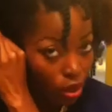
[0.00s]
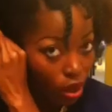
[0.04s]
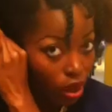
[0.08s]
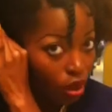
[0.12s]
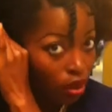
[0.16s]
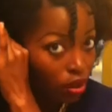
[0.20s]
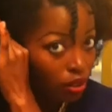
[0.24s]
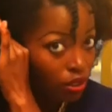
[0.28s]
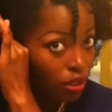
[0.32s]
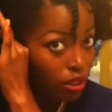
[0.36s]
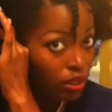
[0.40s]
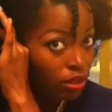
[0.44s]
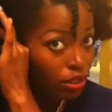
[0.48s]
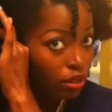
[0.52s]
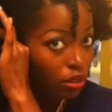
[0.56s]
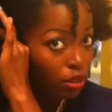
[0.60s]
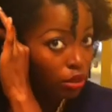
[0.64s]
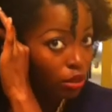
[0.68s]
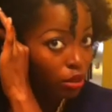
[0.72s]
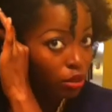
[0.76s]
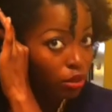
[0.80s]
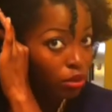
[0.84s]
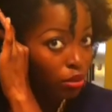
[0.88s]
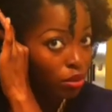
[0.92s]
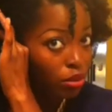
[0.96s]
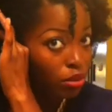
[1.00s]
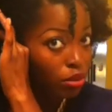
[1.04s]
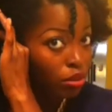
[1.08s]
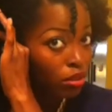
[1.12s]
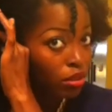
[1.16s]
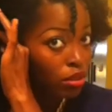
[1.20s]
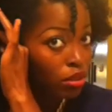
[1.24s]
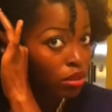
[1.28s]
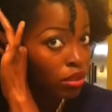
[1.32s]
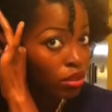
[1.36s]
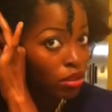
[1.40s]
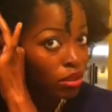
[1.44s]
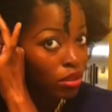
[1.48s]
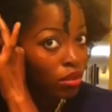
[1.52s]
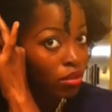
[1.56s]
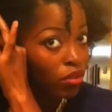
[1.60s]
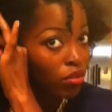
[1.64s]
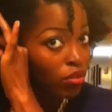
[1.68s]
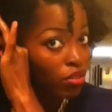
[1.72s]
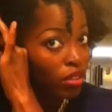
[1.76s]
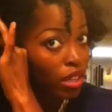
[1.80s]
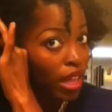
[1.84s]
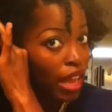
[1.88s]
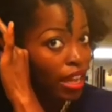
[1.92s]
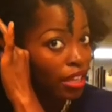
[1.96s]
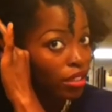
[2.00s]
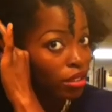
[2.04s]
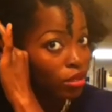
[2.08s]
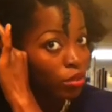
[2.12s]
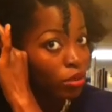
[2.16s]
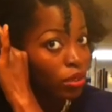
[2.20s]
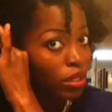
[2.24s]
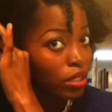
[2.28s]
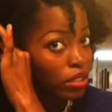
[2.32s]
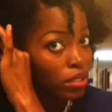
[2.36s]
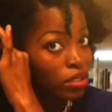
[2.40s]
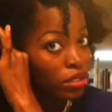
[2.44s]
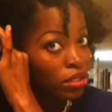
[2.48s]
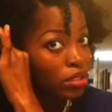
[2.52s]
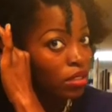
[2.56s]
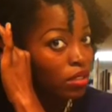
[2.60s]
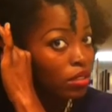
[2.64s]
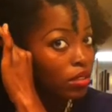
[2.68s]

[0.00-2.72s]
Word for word: all these little flat twists.